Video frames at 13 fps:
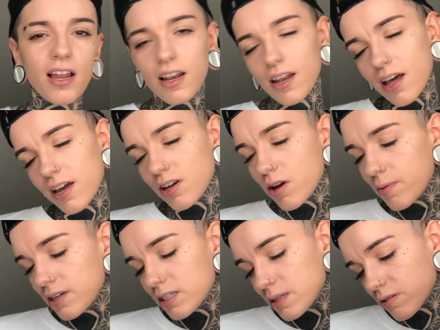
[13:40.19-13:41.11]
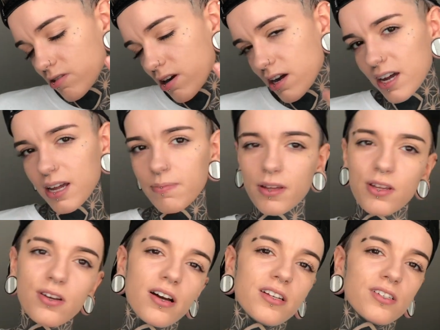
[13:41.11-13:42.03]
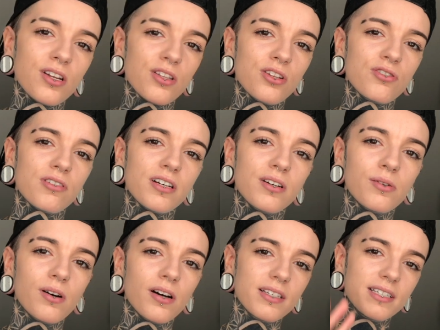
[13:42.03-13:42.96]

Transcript: Like, comment, subscribe. You guys know the drill.